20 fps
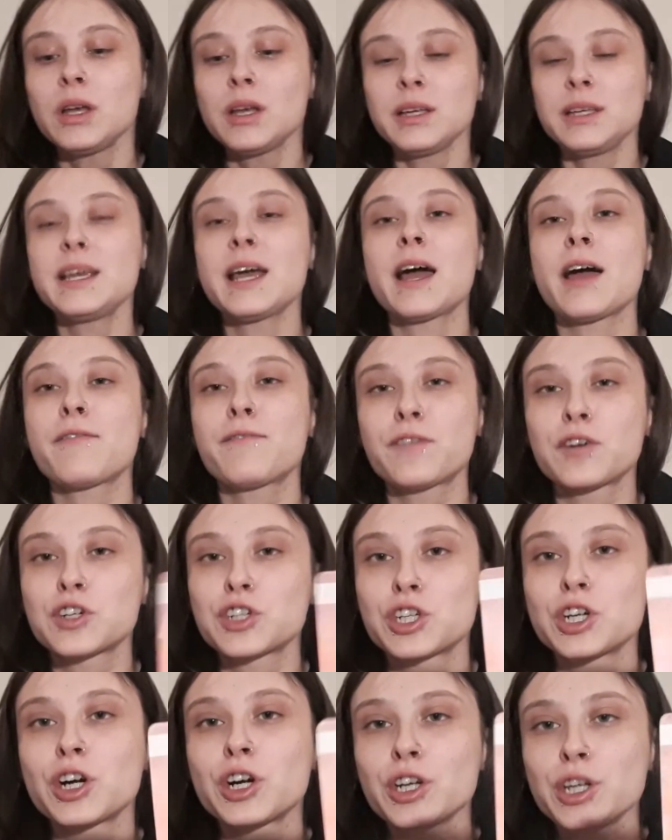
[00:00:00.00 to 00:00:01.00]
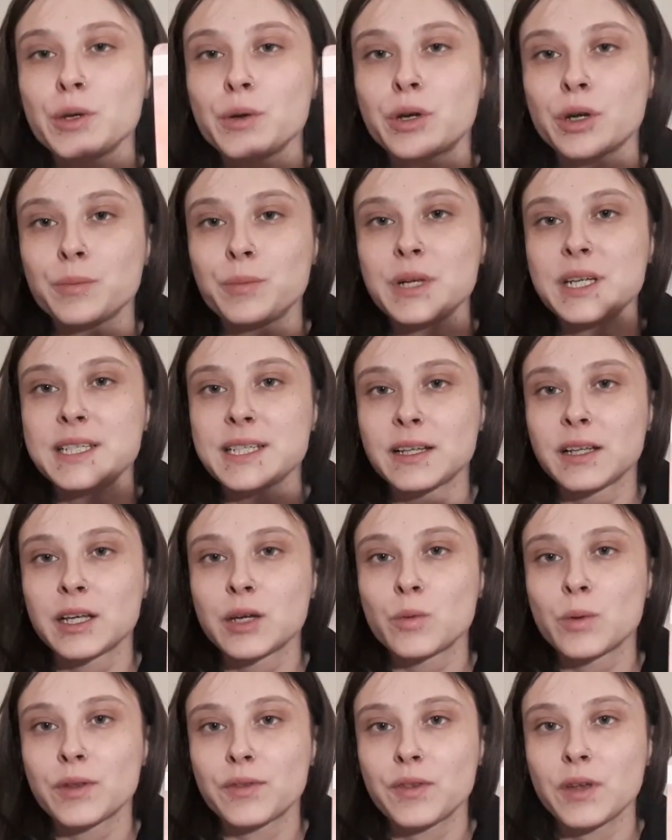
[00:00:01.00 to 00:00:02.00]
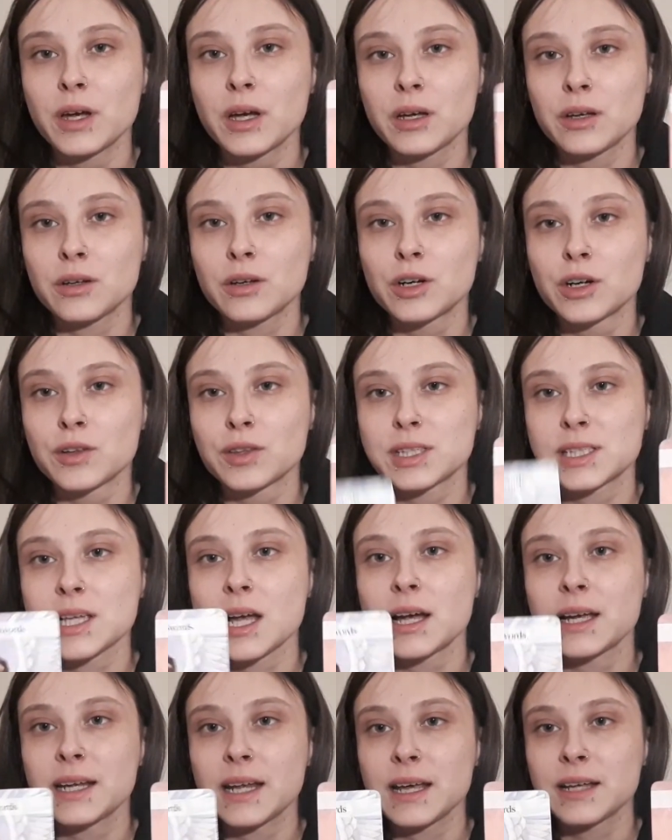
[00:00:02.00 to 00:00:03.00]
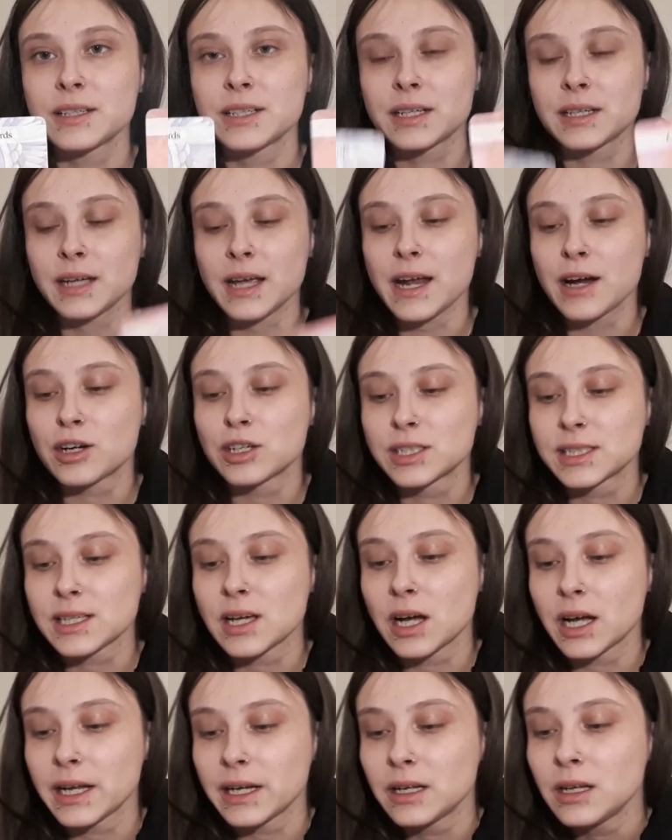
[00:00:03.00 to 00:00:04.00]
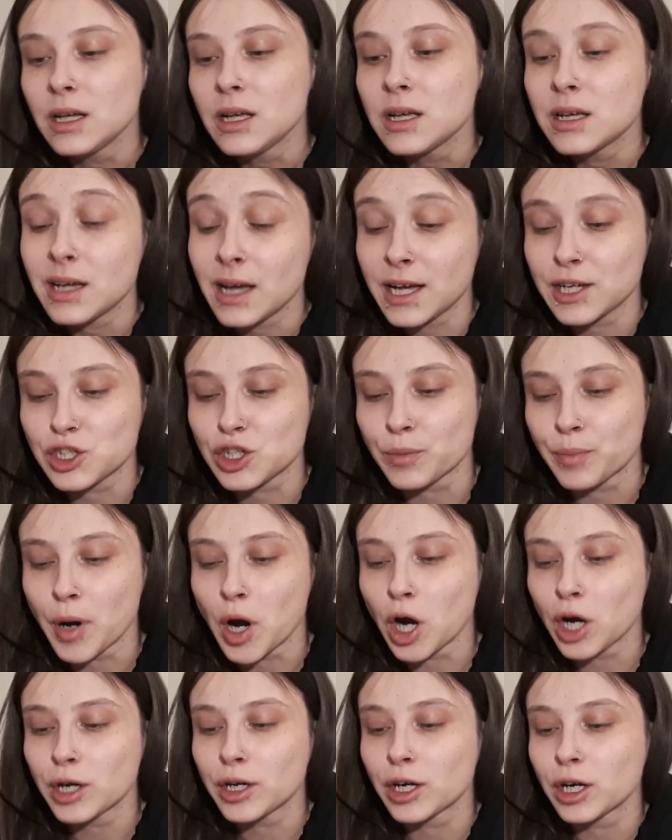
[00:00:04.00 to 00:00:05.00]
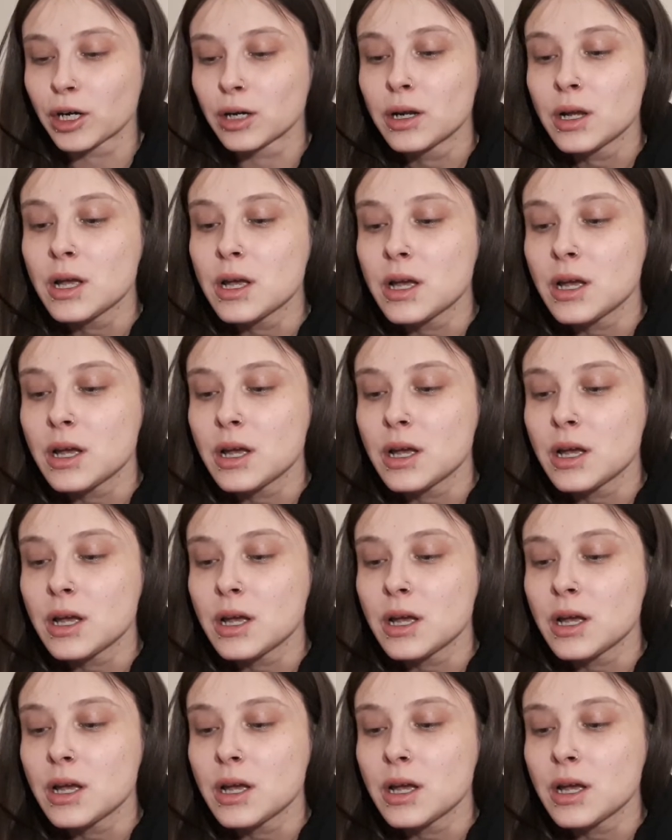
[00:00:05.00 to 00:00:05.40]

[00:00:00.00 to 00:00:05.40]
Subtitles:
yeah, for sure, you could be dealing with a earth sign and a air sign as your partner.